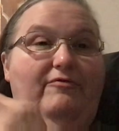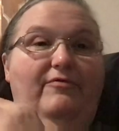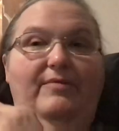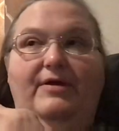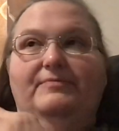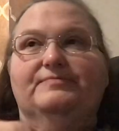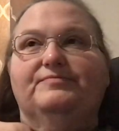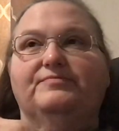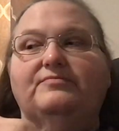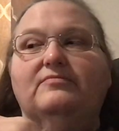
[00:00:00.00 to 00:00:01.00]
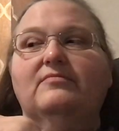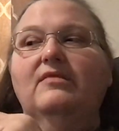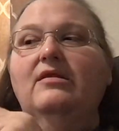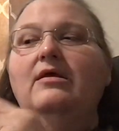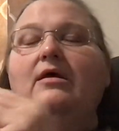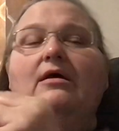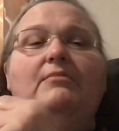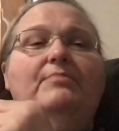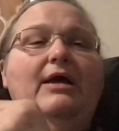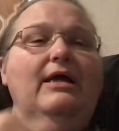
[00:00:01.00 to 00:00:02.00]
for me.
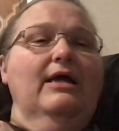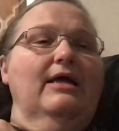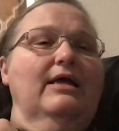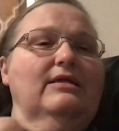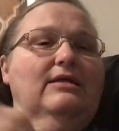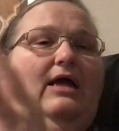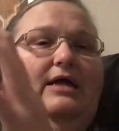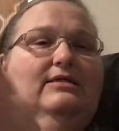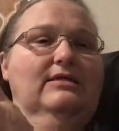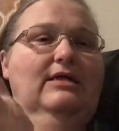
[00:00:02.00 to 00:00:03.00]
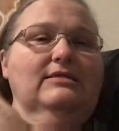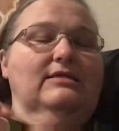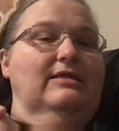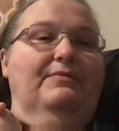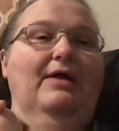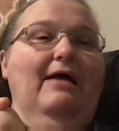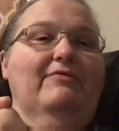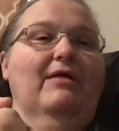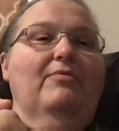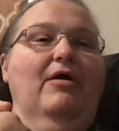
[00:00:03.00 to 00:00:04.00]
Bekah doesn't seem to have
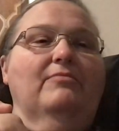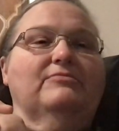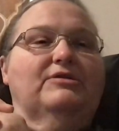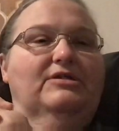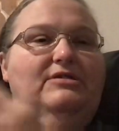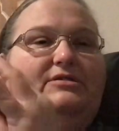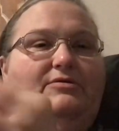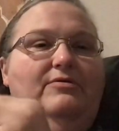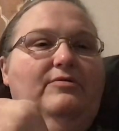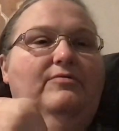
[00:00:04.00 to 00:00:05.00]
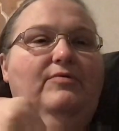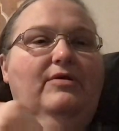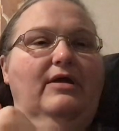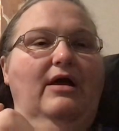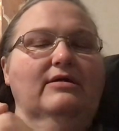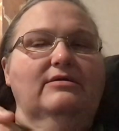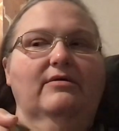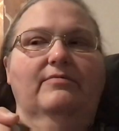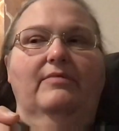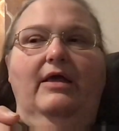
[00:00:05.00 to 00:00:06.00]
that problem. She's doing really
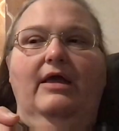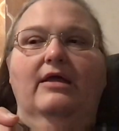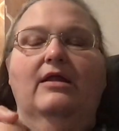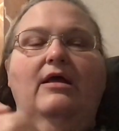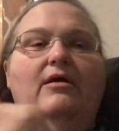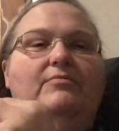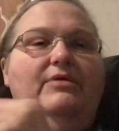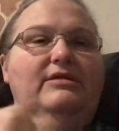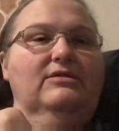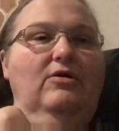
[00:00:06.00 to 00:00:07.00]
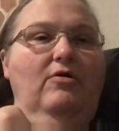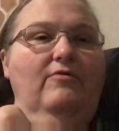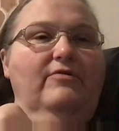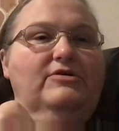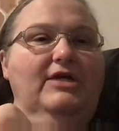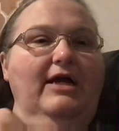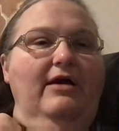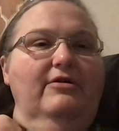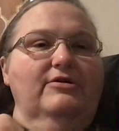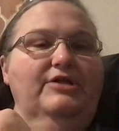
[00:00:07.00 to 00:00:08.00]
awesome, and please go over, check
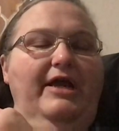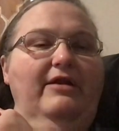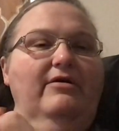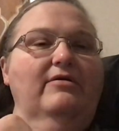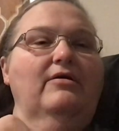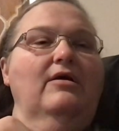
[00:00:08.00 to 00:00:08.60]
out her channel,